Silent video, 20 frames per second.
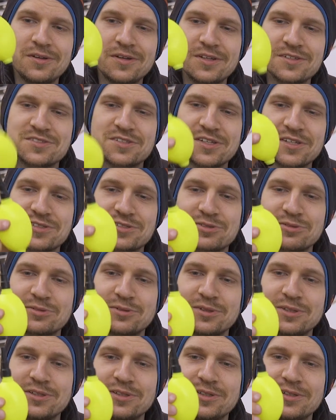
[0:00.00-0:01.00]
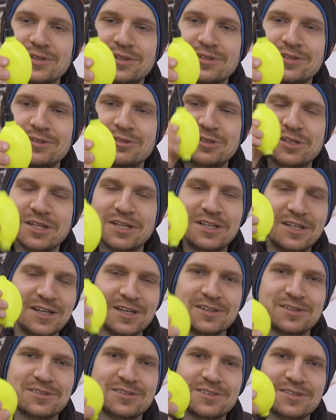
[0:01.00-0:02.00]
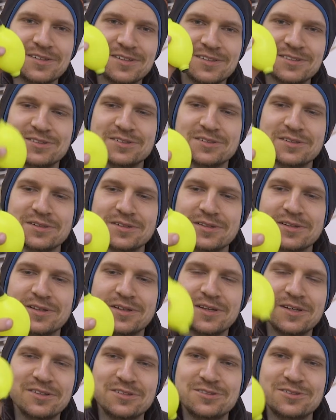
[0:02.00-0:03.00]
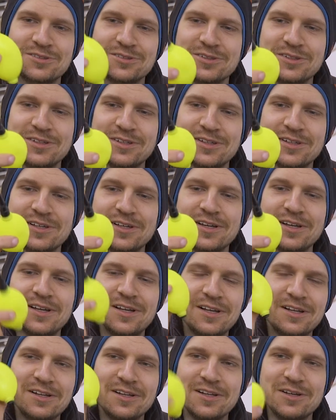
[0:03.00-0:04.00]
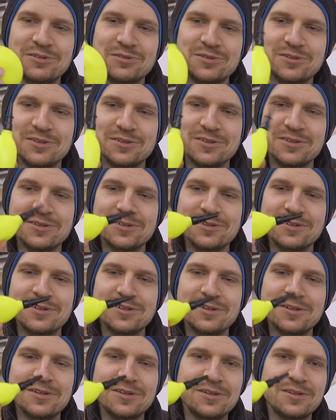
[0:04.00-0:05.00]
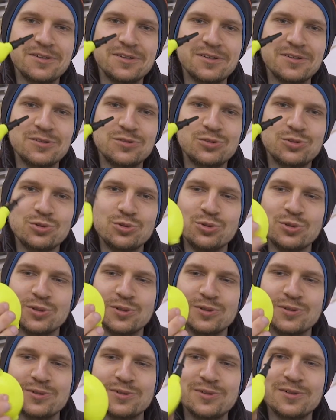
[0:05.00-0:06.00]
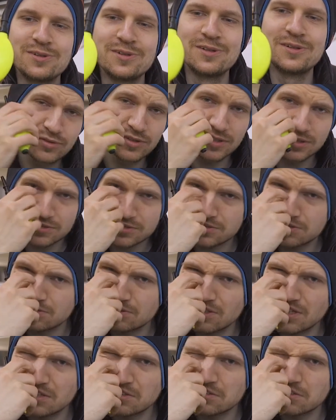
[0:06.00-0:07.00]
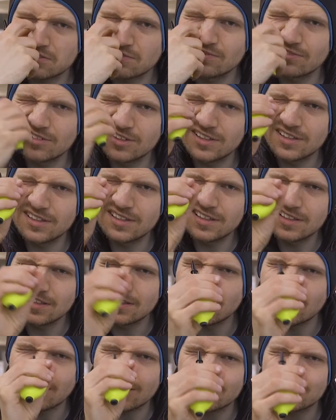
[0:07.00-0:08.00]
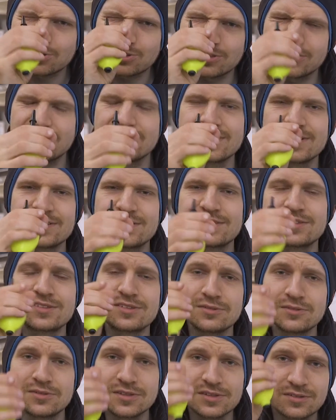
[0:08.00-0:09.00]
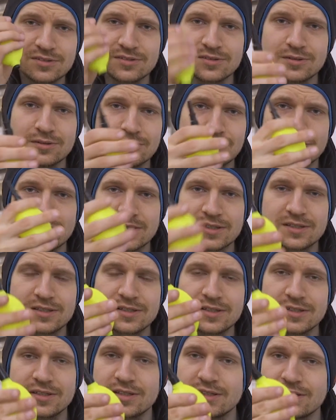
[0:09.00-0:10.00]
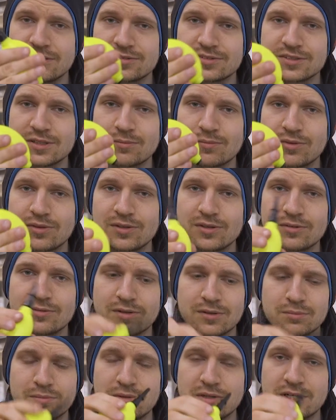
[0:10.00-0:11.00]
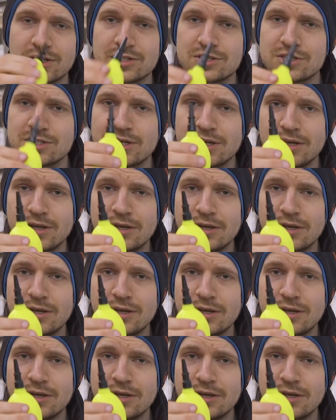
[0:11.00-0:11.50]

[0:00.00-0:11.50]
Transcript: accessory you can get as a entry level tool. If there's like some really hardcore dust, you need the wet cleaning or something, or a brush,